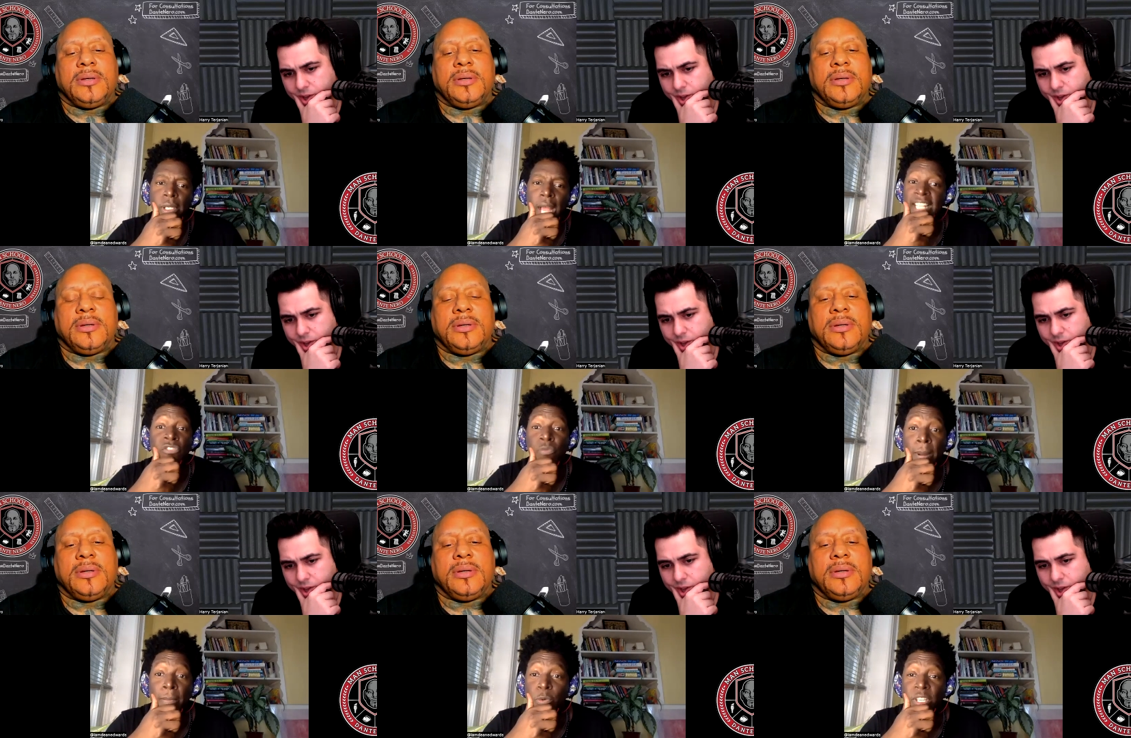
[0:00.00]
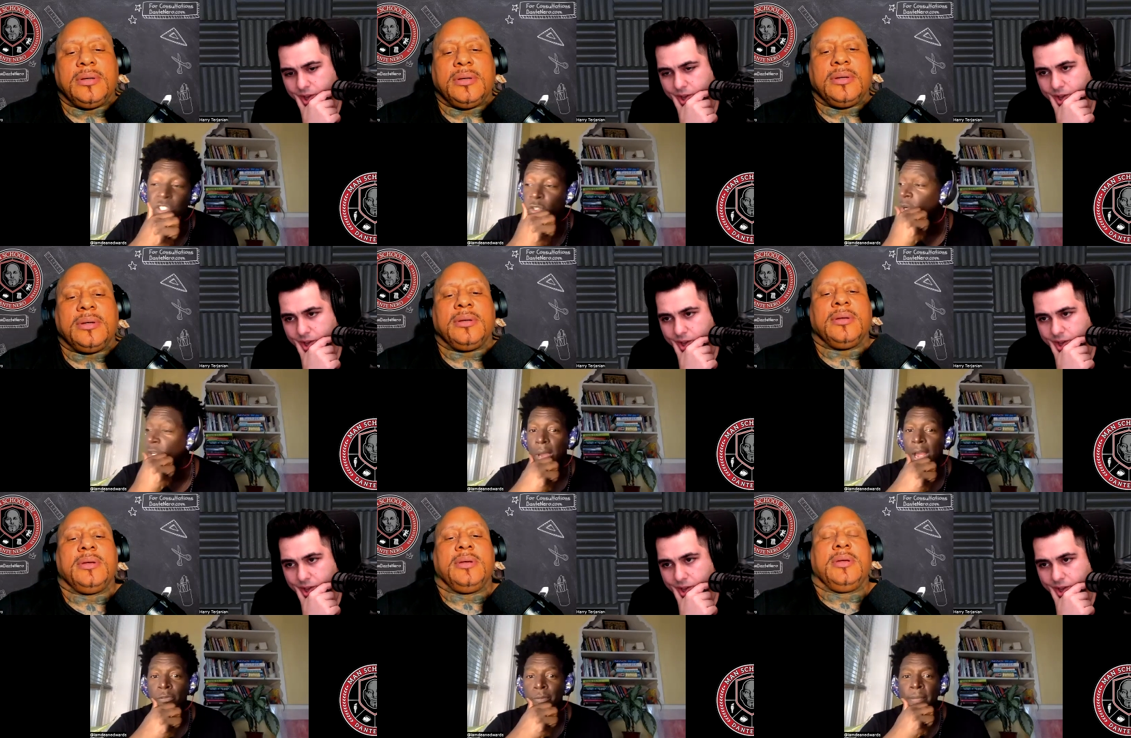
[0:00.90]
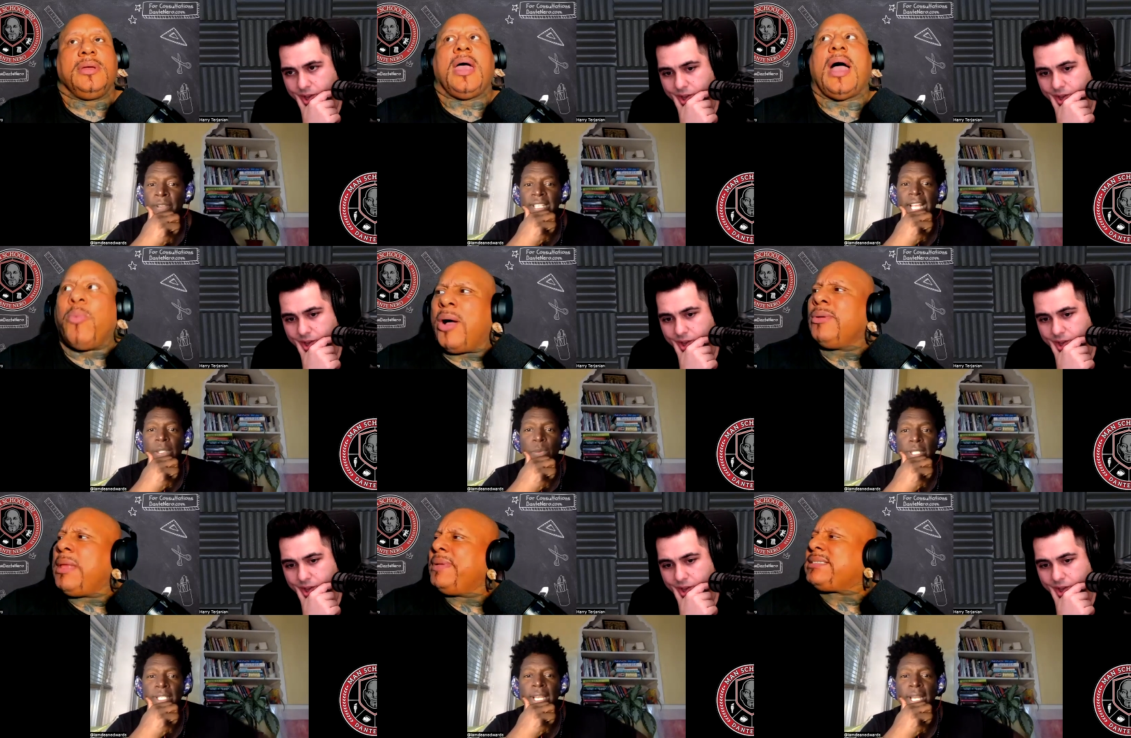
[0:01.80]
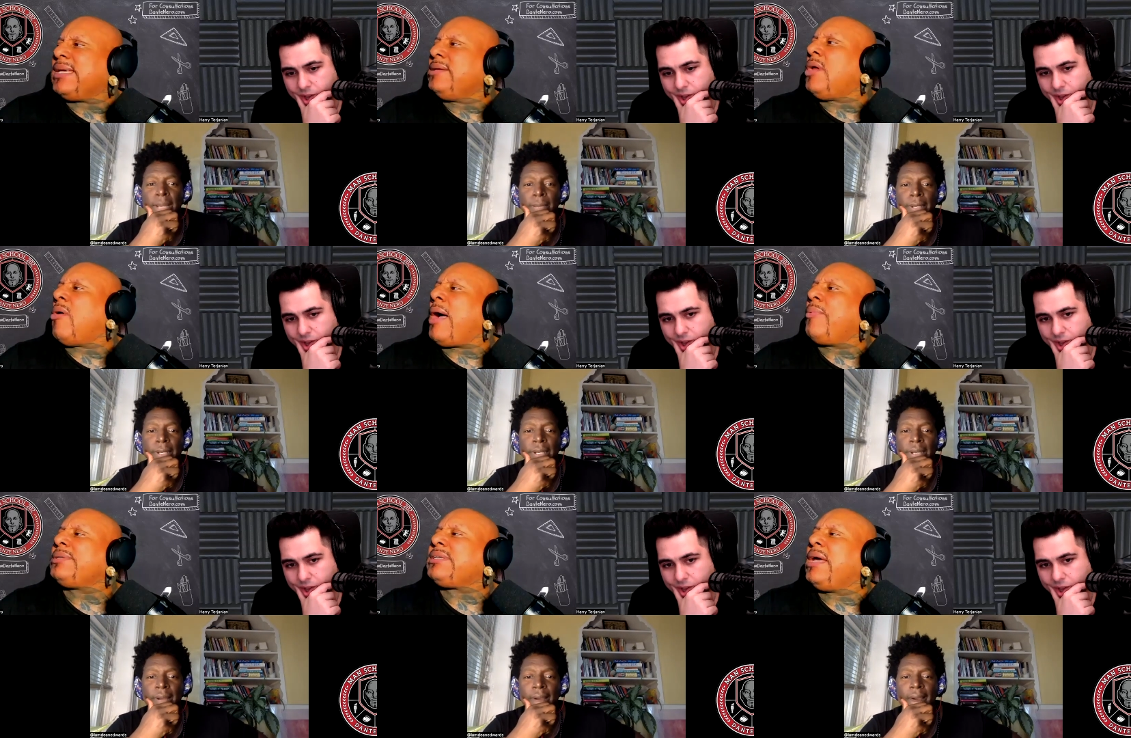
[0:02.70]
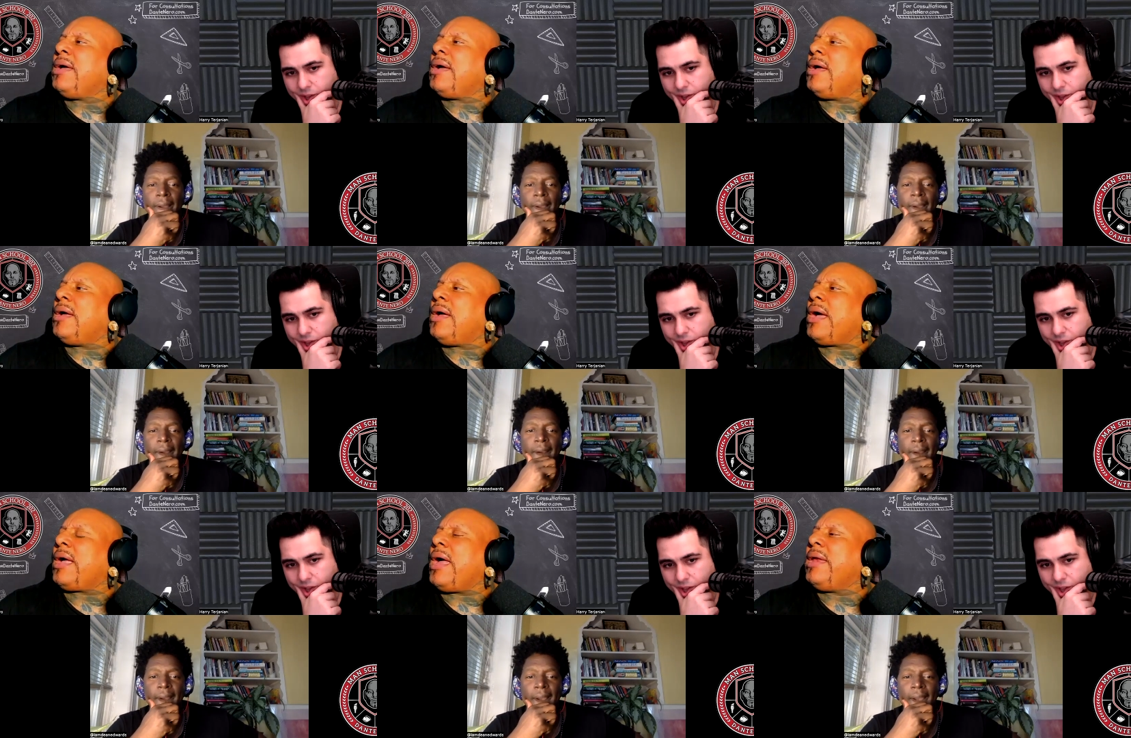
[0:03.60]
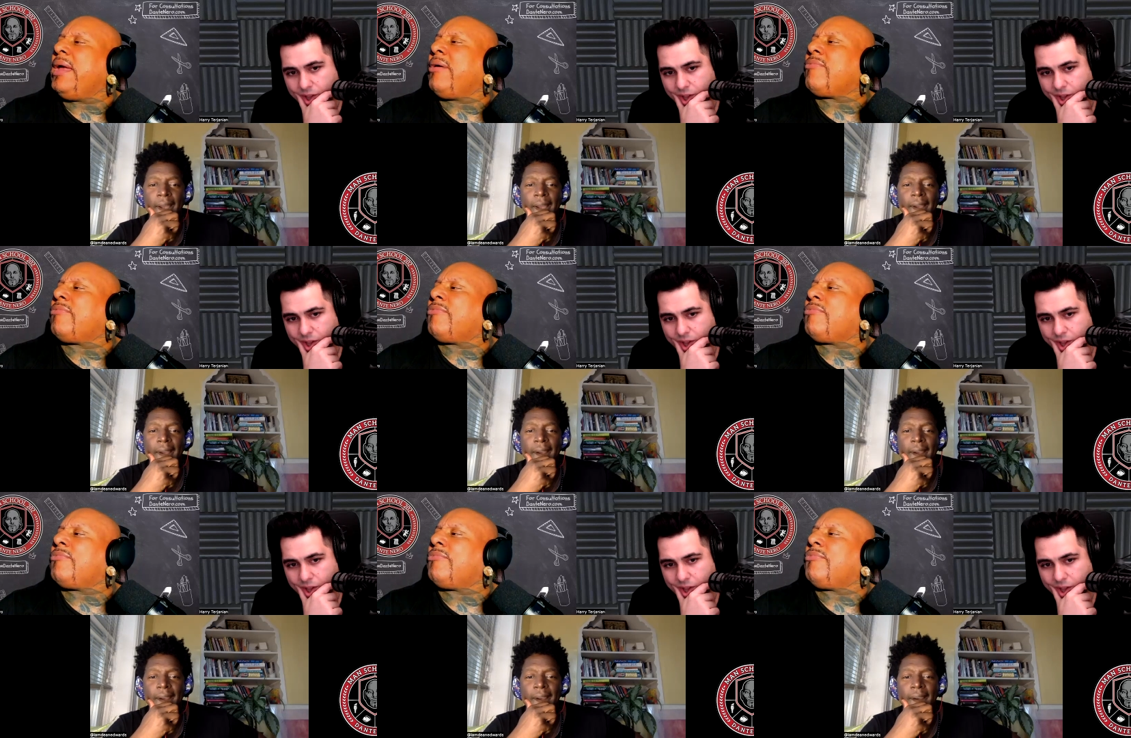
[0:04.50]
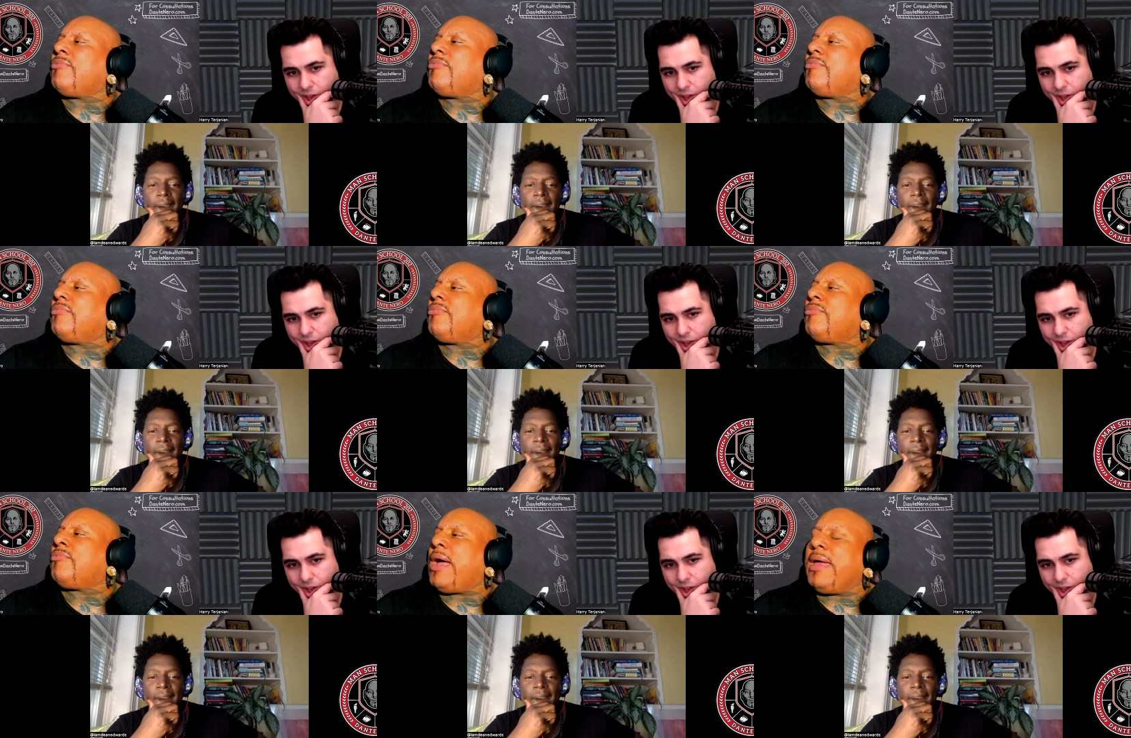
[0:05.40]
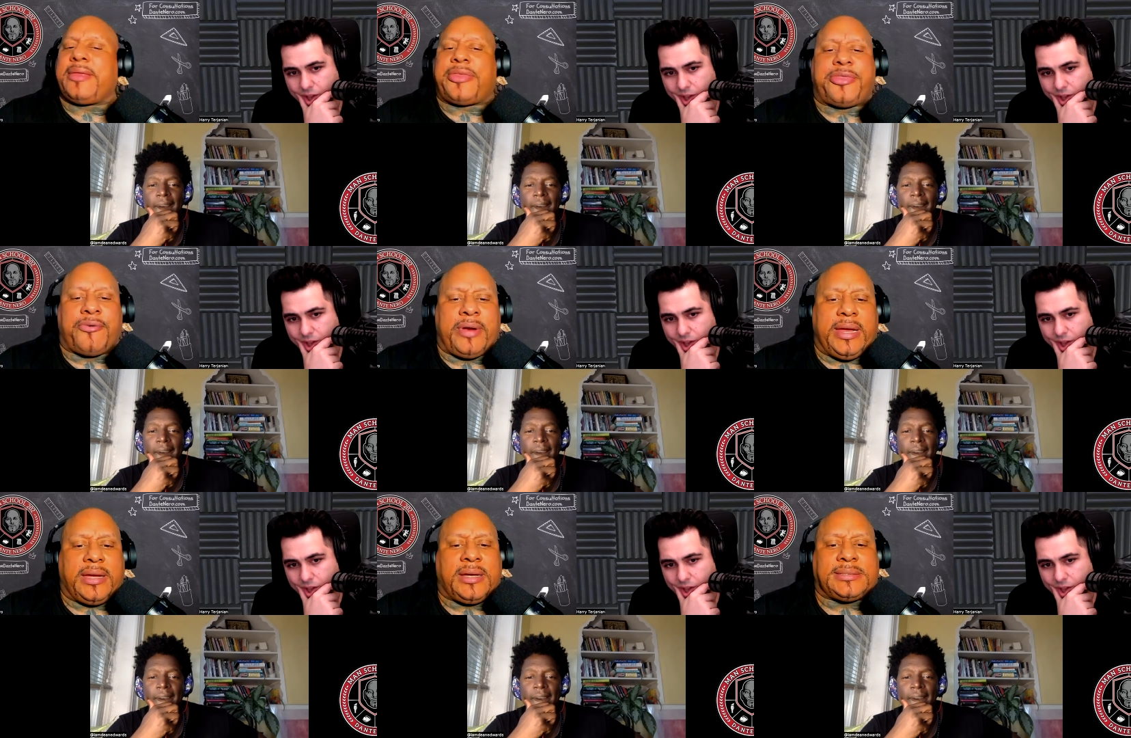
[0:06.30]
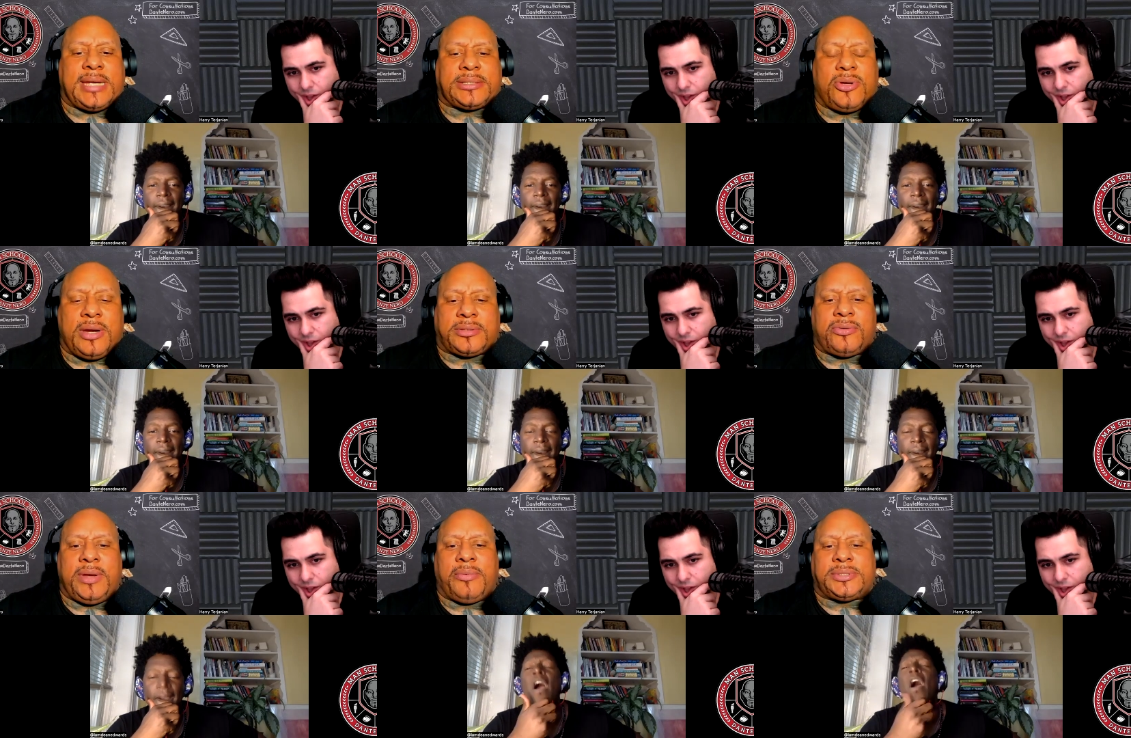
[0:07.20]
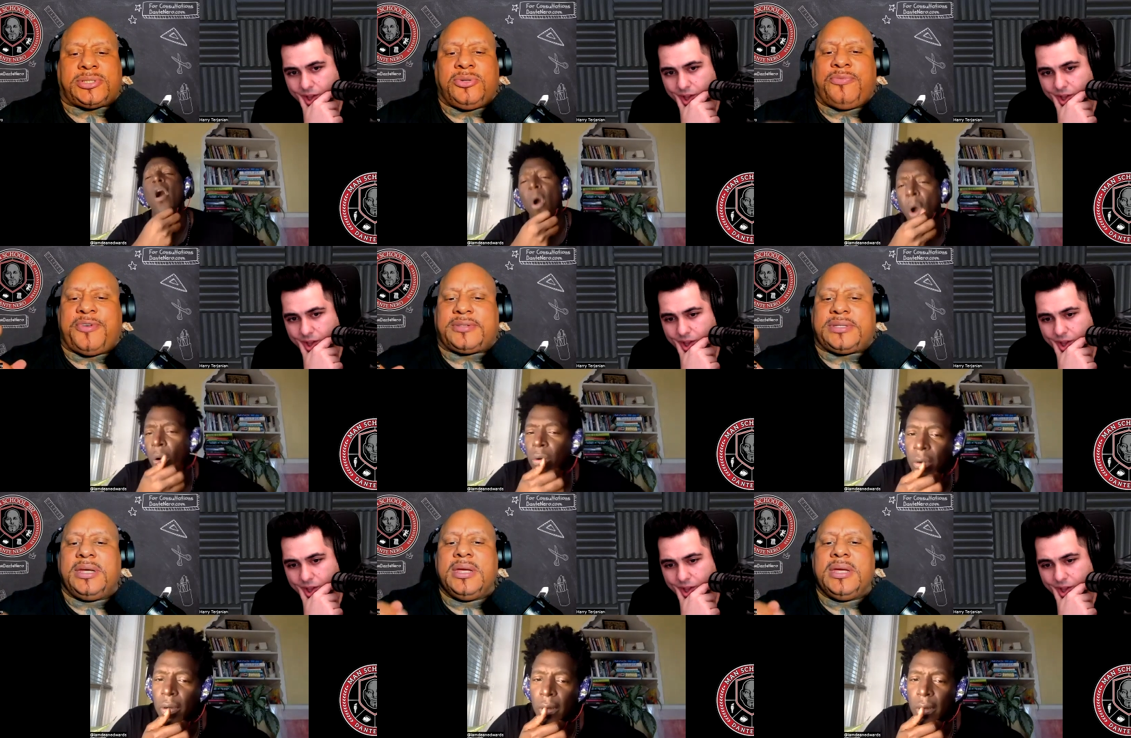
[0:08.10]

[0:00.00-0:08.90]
Speaker 1: I just remember we saw you. I don't remember exactly. Well, let time. me see.
Speaker 2: No, I was here. I got here right at three because I thought at three. It was oh, 250, okay.